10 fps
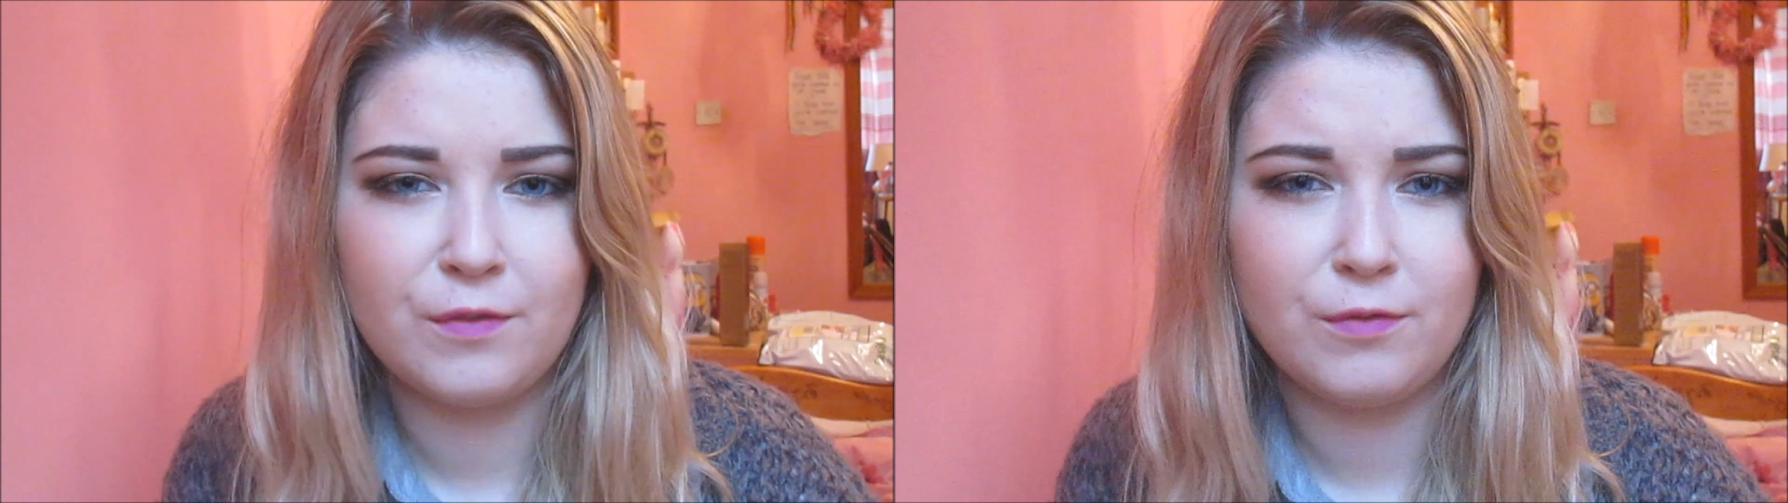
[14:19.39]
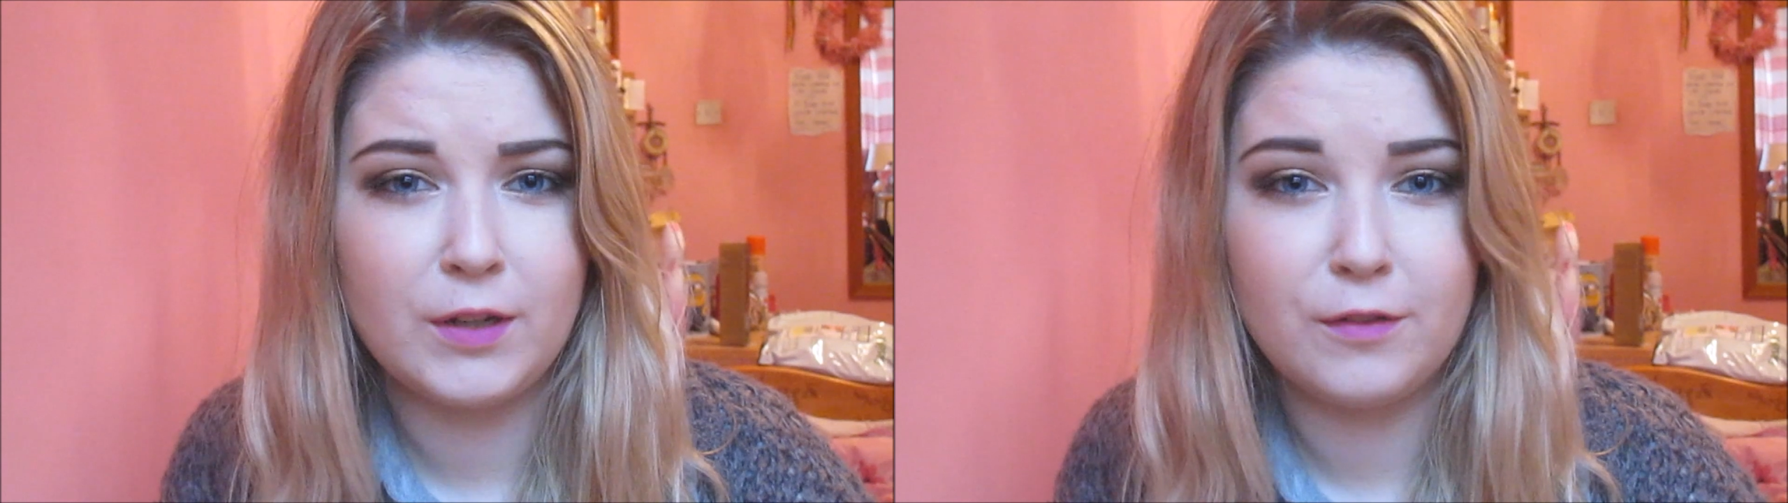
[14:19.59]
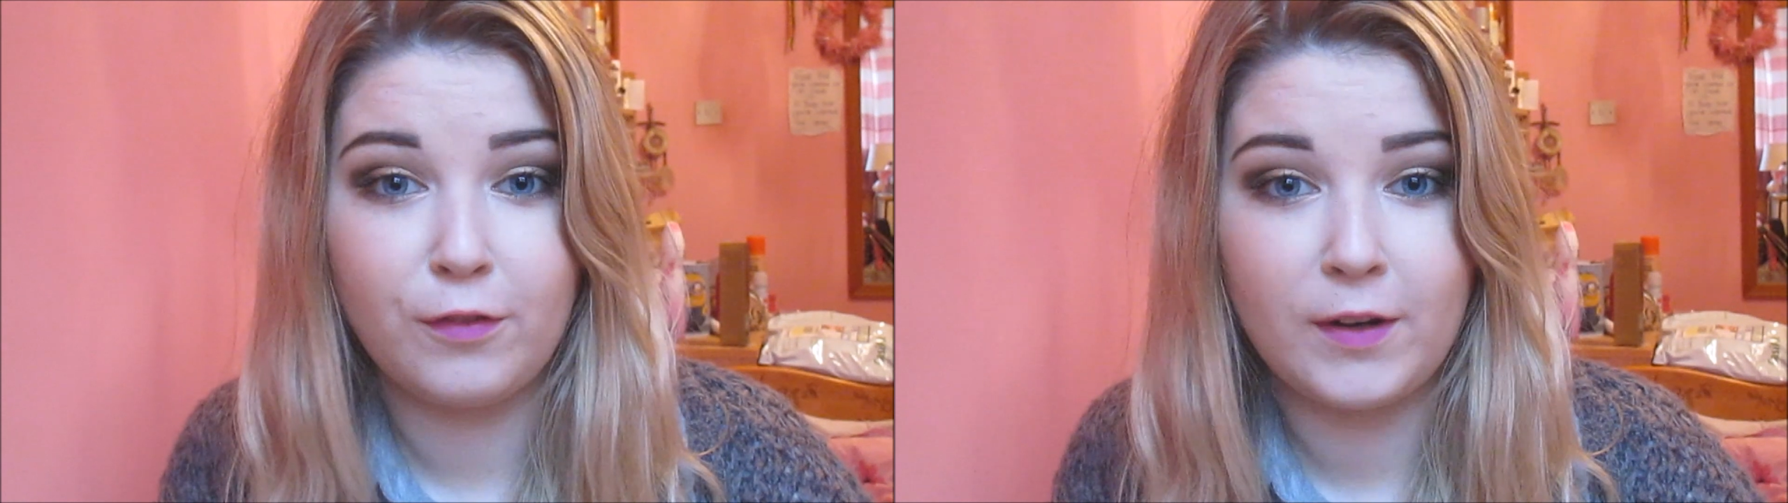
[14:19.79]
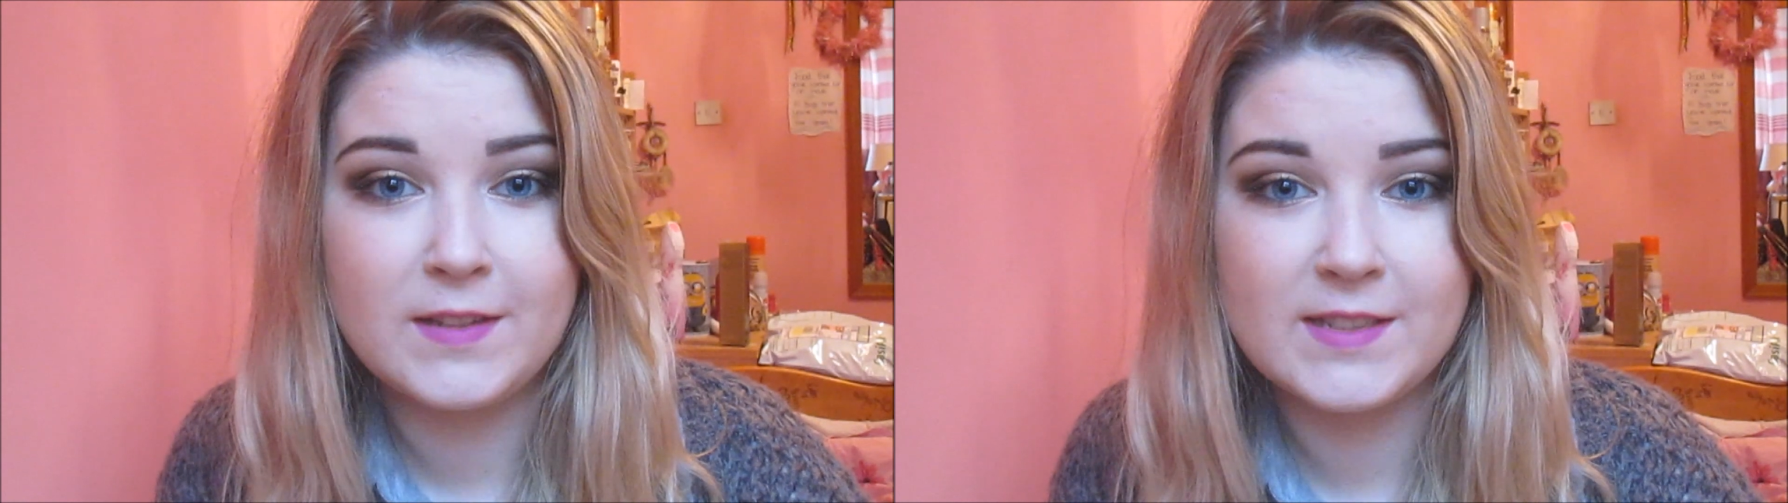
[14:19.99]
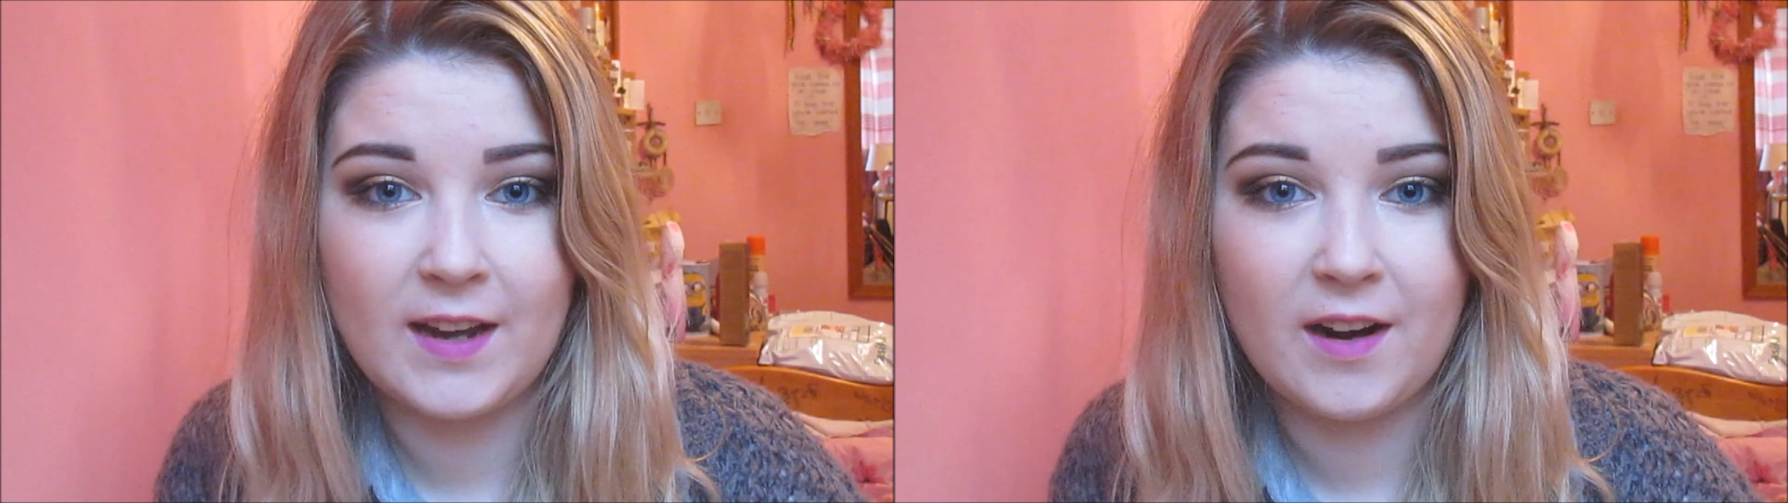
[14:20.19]
real
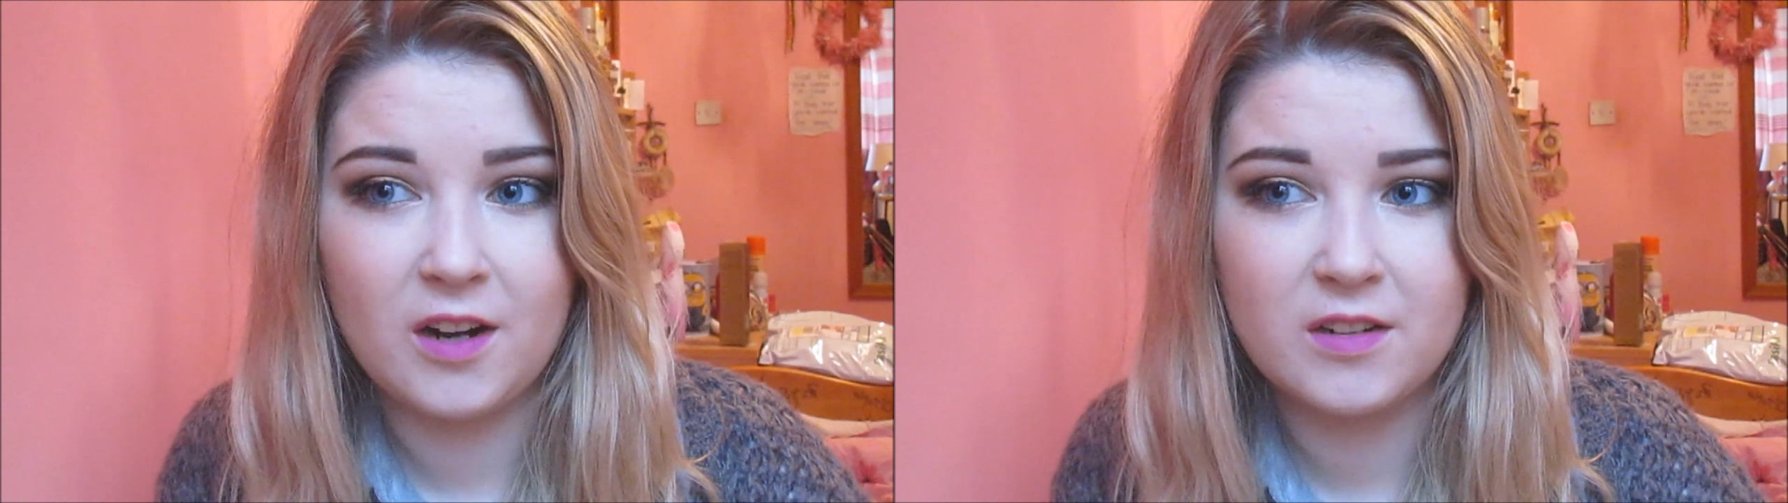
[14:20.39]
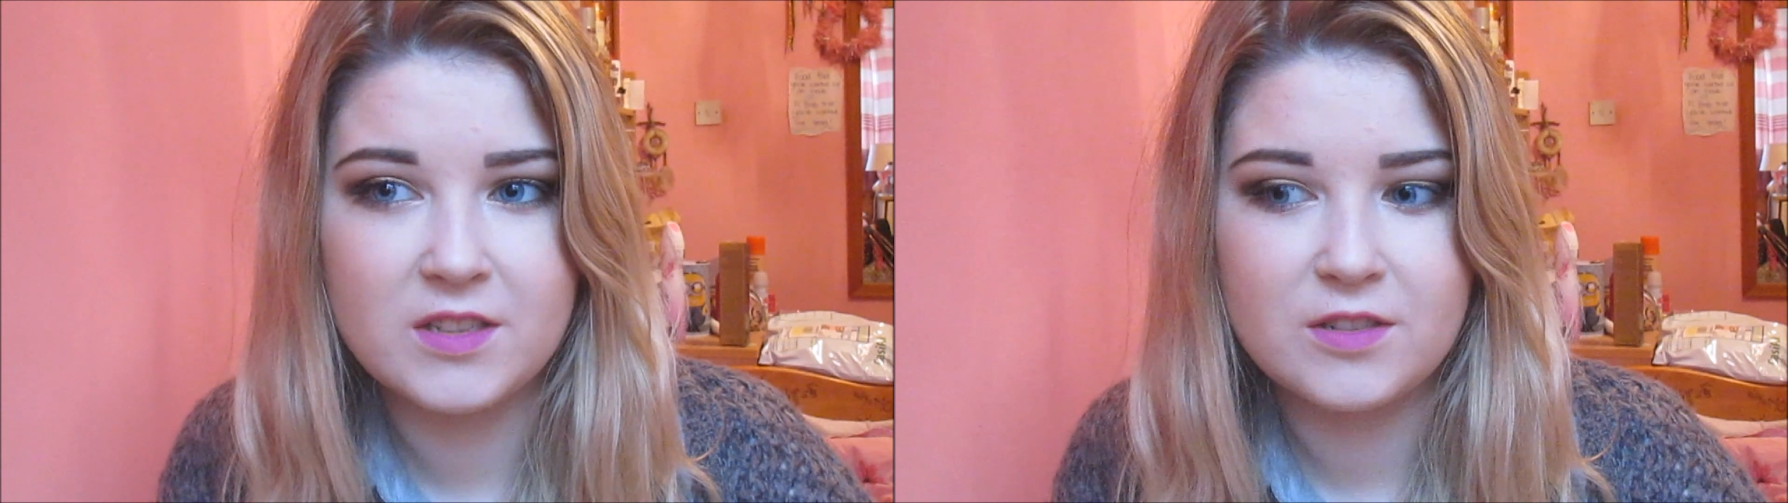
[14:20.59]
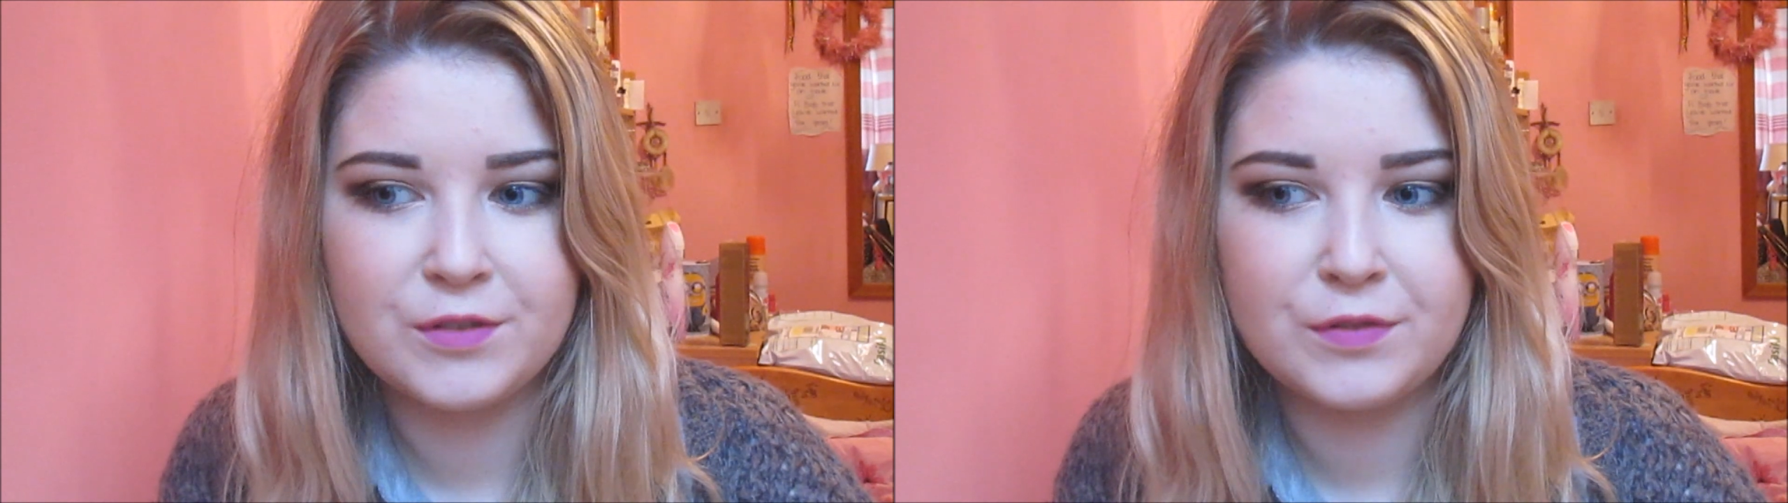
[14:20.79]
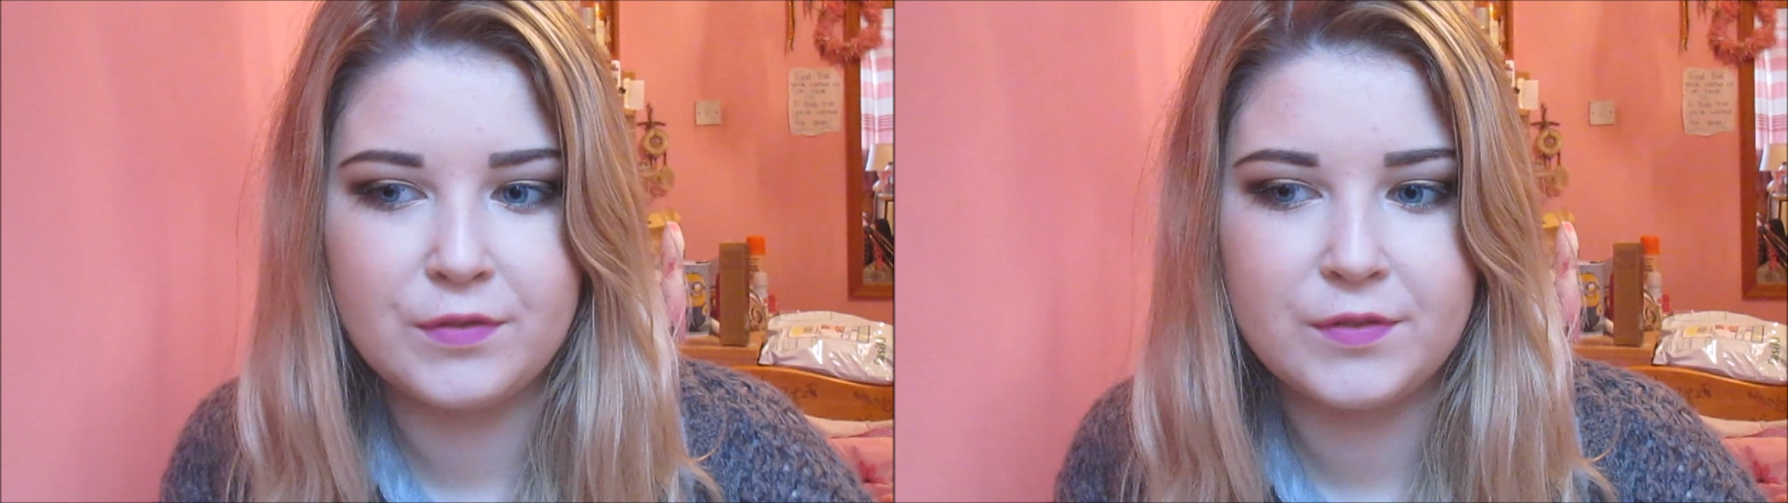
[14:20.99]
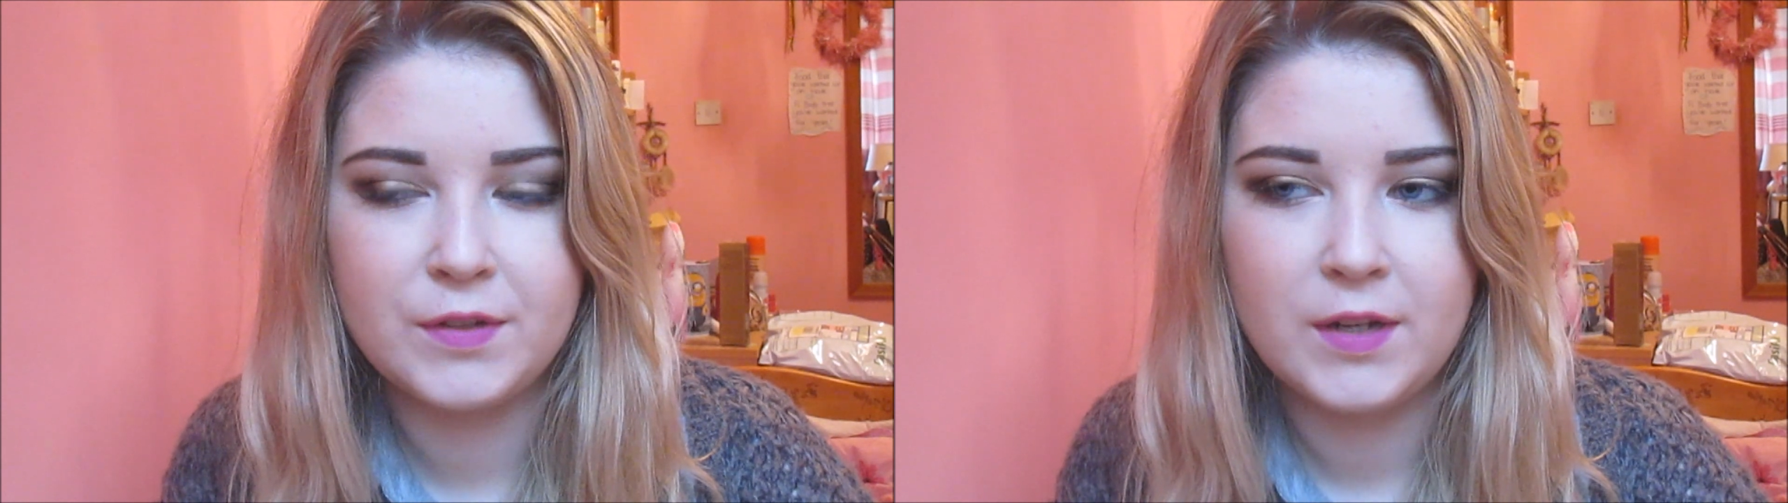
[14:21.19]
friends are and
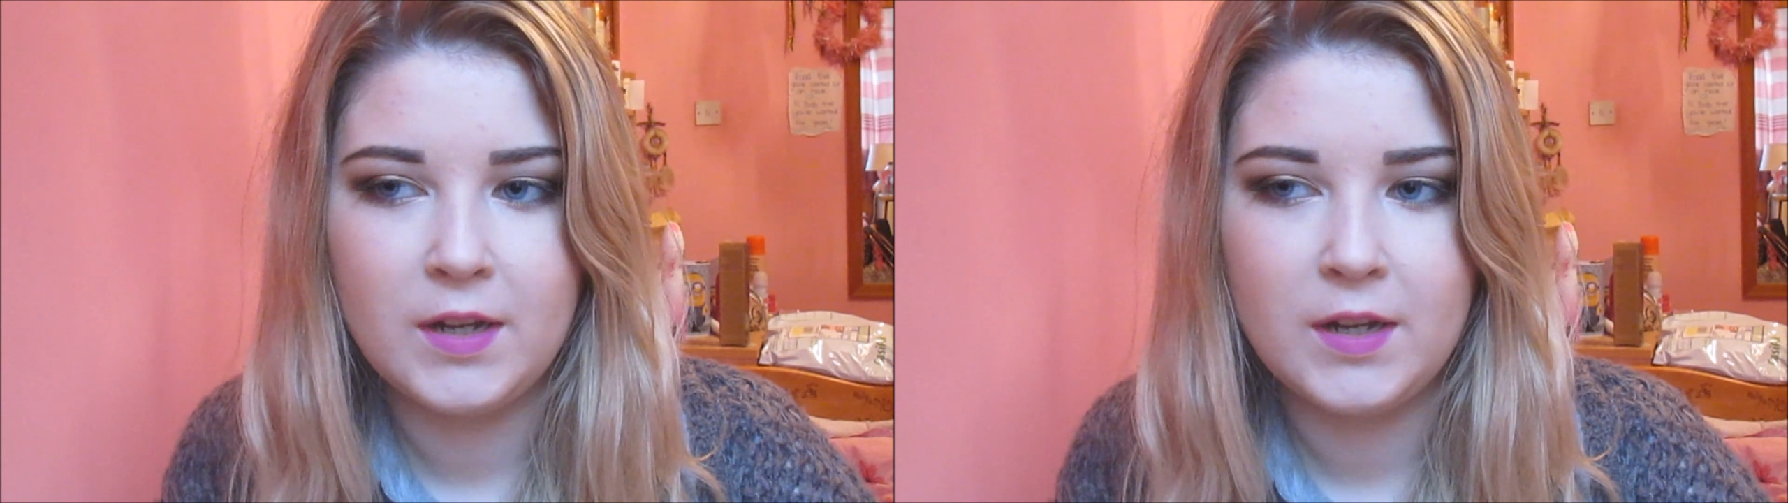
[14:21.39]
stuff.